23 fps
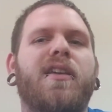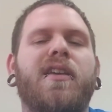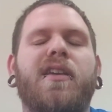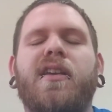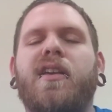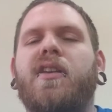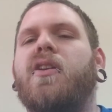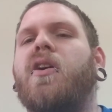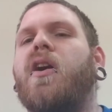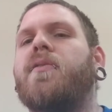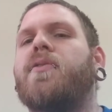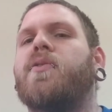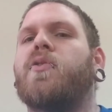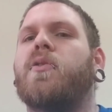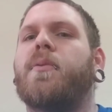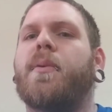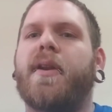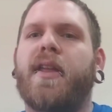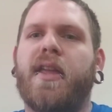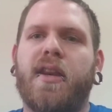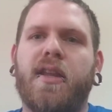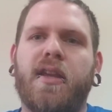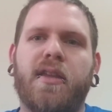You don't have to worry
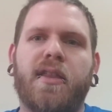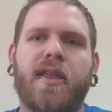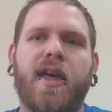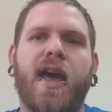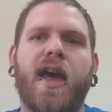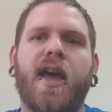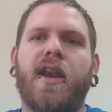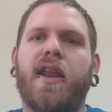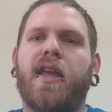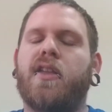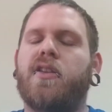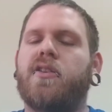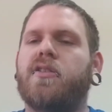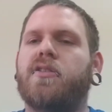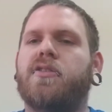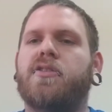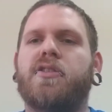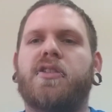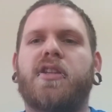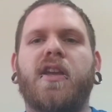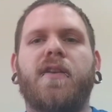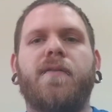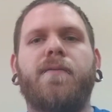about any of that, and you
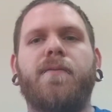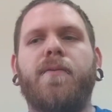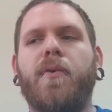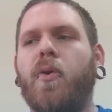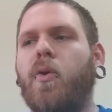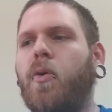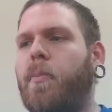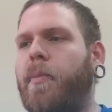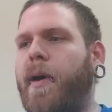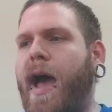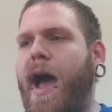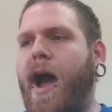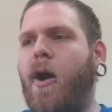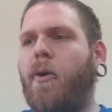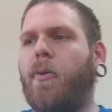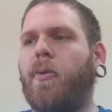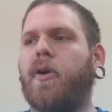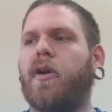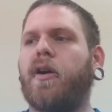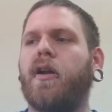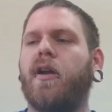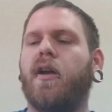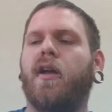just get full
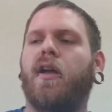power.